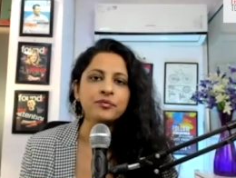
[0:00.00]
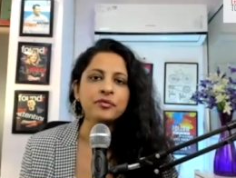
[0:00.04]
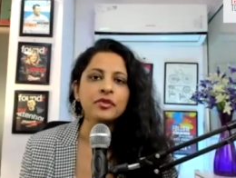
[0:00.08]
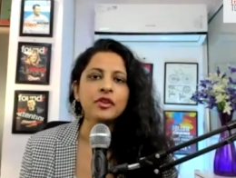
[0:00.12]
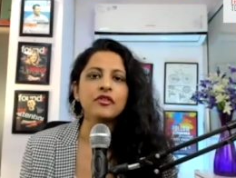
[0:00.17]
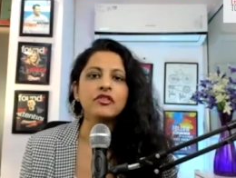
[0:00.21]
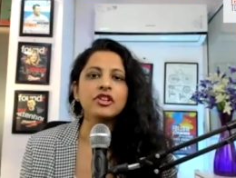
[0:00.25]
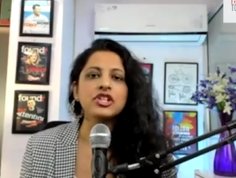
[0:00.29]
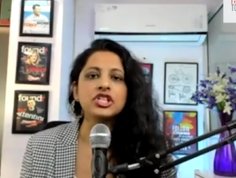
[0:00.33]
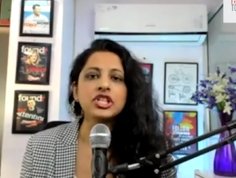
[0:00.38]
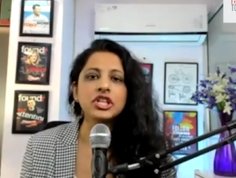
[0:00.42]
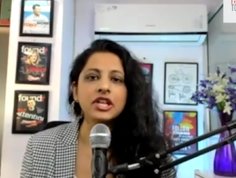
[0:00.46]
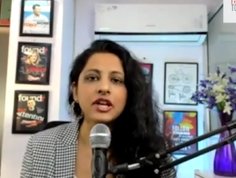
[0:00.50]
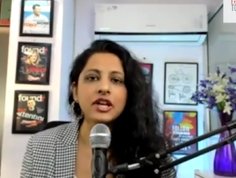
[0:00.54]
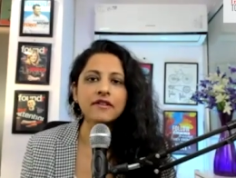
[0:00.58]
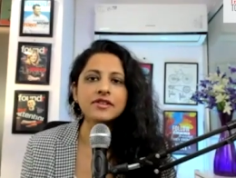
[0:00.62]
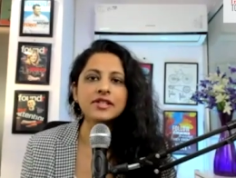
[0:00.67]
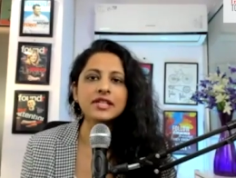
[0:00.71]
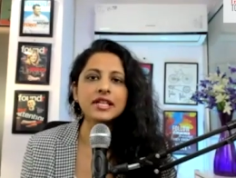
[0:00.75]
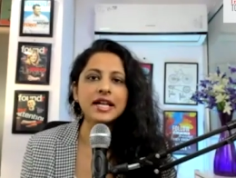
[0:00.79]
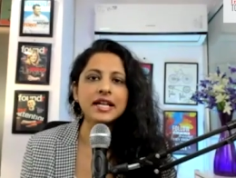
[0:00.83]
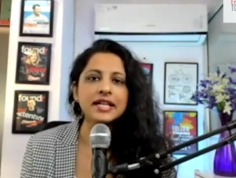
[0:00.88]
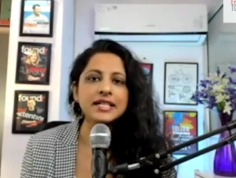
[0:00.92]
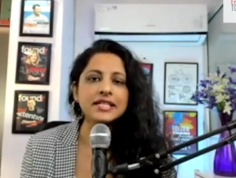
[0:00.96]
which gives
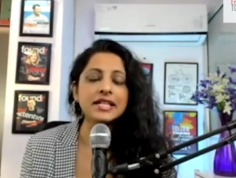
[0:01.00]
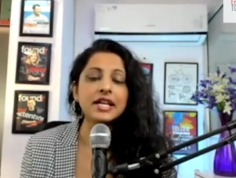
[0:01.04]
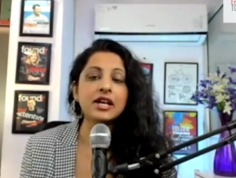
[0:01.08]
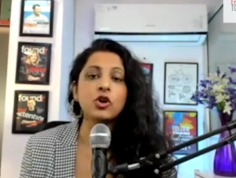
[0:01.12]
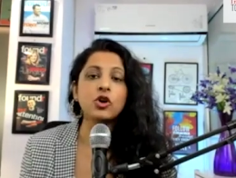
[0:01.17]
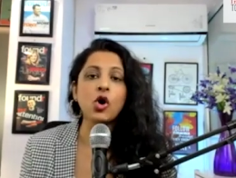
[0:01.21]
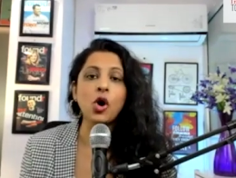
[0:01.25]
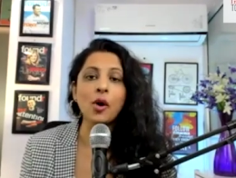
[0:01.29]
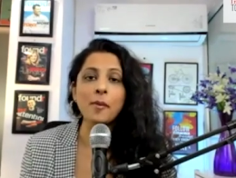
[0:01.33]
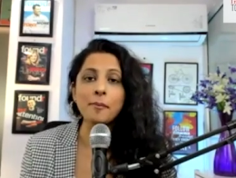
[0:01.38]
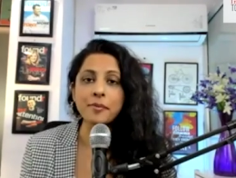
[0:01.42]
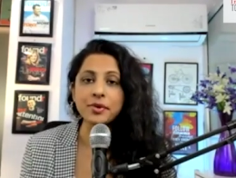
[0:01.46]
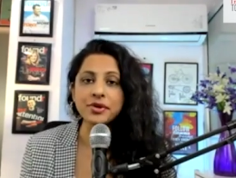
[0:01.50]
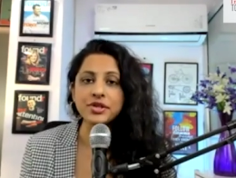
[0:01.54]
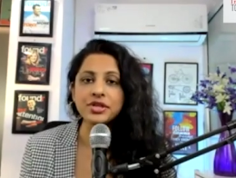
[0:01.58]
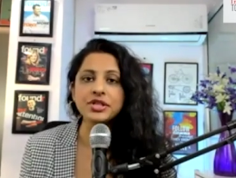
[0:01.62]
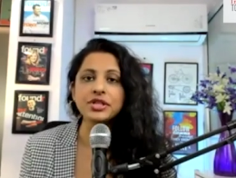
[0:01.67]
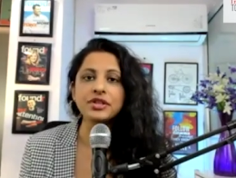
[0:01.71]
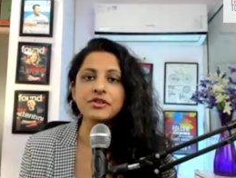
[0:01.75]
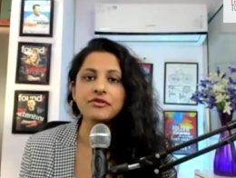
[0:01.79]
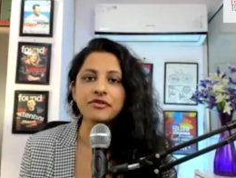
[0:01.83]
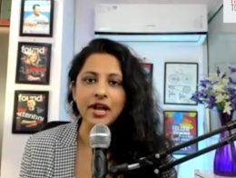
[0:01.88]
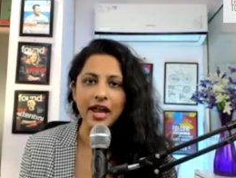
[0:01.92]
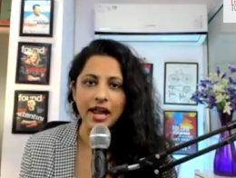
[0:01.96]
its
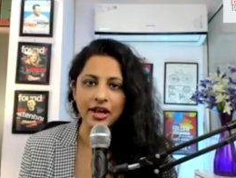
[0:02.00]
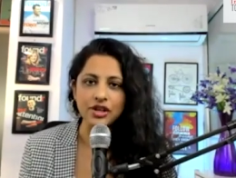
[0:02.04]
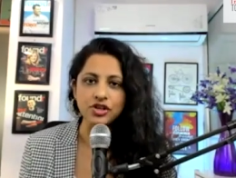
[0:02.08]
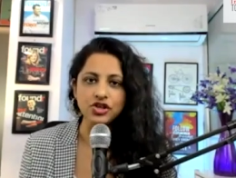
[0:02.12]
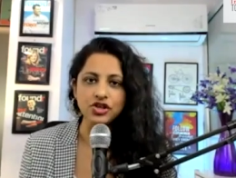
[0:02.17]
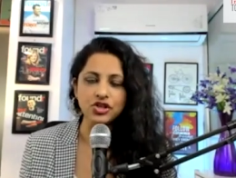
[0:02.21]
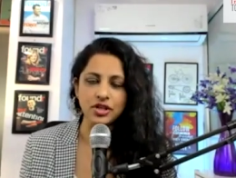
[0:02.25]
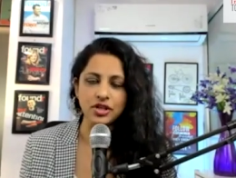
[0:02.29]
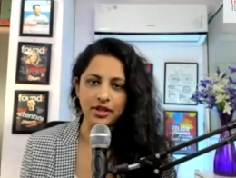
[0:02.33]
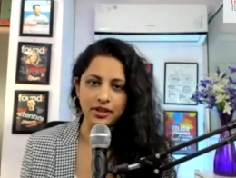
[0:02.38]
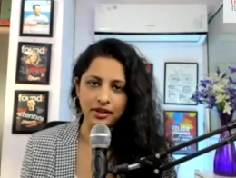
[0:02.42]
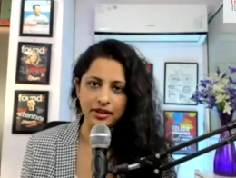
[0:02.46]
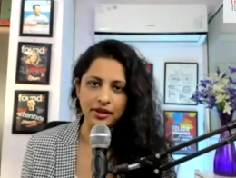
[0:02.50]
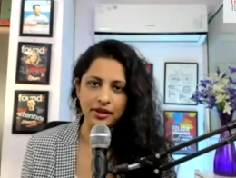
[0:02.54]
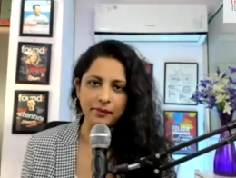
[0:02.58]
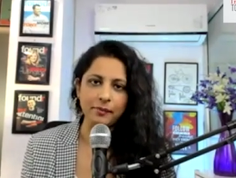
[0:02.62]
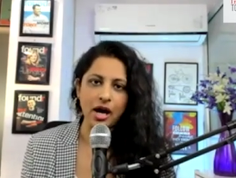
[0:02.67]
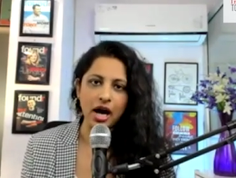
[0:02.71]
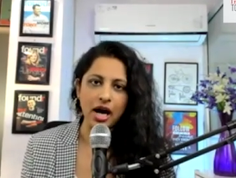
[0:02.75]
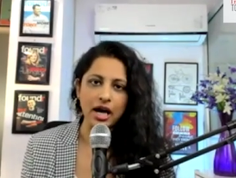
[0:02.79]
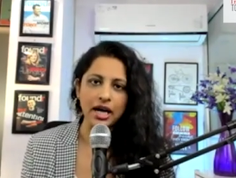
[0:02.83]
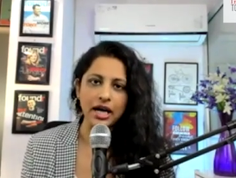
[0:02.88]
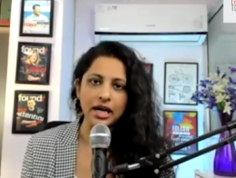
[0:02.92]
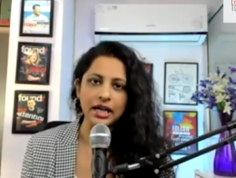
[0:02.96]
competitive edge in the
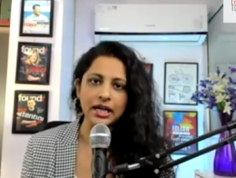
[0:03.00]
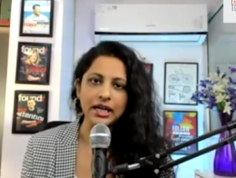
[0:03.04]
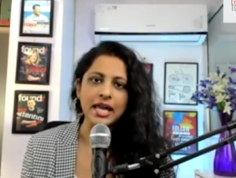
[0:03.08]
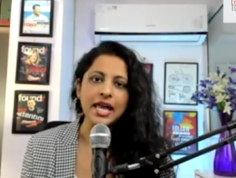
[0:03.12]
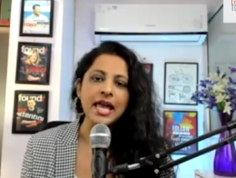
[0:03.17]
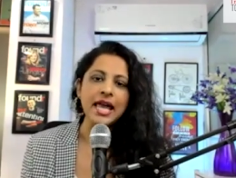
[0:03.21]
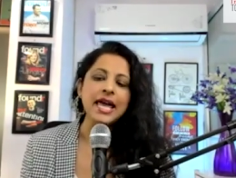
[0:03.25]
market.